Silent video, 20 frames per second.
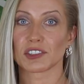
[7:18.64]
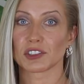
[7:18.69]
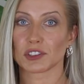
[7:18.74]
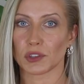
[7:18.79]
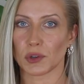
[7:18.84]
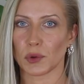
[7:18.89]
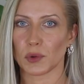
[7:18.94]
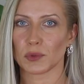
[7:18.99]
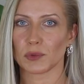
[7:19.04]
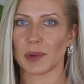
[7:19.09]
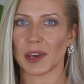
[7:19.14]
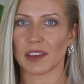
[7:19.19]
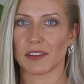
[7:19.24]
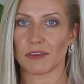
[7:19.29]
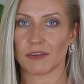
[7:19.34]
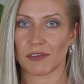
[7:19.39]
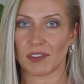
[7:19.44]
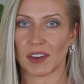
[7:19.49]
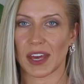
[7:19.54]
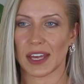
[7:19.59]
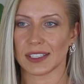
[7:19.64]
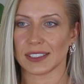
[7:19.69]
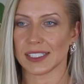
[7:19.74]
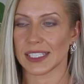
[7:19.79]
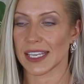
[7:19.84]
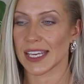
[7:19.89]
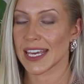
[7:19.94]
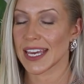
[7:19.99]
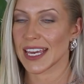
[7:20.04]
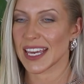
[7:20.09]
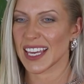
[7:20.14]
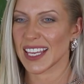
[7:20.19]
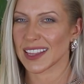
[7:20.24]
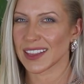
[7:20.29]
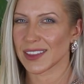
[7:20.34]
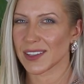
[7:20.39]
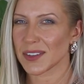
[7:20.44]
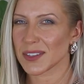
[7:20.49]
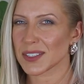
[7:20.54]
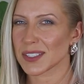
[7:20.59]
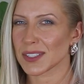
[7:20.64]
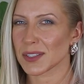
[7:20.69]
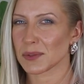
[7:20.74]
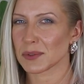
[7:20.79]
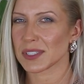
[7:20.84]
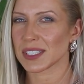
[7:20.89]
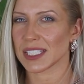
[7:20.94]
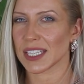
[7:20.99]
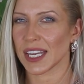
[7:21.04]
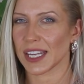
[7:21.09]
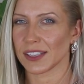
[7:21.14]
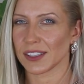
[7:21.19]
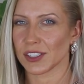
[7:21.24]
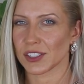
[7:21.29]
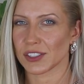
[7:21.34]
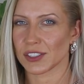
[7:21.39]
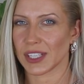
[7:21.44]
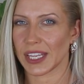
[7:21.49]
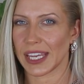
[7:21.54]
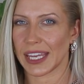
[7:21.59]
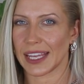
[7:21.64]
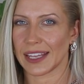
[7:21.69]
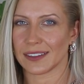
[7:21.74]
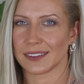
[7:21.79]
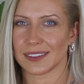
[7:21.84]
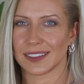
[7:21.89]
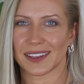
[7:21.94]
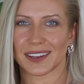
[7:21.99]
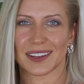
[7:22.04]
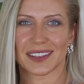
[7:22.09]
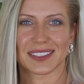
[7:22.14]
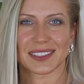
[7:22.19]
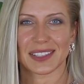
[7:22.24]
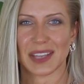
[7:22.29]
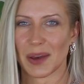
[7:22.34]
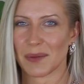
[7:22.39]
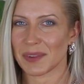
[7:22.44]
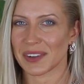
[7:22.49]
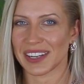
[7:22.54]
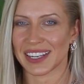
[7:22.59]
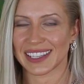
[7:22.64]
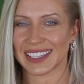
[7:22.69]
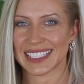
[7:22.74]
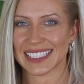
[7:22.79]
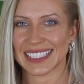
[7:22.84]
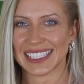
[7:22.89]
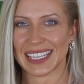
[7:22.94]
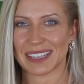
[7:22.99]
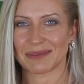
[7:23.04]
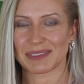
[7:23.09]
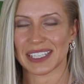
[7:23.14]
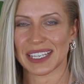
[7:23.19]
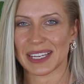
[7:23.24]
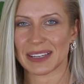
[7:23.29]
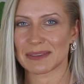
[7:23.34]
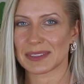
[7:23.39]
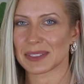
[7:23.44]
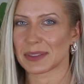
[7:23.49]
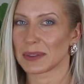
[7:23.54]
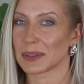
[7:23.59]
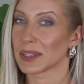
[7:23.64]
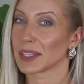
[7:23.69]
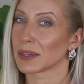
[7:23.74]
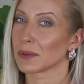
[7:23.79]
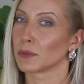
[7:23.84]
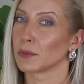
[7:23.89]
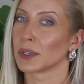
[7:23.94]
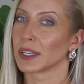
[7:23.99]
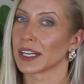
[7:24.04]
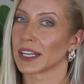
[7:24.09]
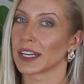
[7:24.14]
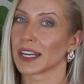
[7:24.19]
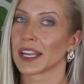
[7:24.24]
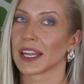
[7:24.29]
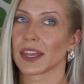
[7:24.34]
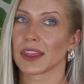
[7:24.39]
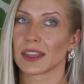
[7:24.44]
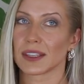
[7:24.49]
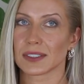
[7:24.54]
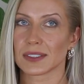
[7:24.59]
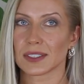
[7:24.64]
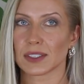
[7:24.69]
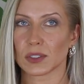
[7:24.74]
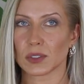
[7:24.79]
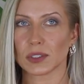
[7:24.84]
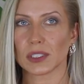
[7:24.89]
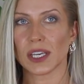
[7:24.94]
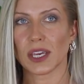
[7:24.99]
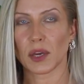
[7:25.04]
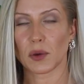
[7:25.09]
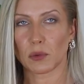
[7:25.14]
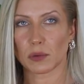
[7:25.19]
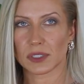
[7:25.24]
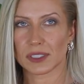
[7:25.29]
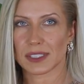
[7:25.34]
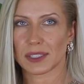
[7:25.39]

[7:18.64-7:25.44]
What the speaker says: shown by Fendi. It looks so stylish and summer at the same time, so you can wear the suit with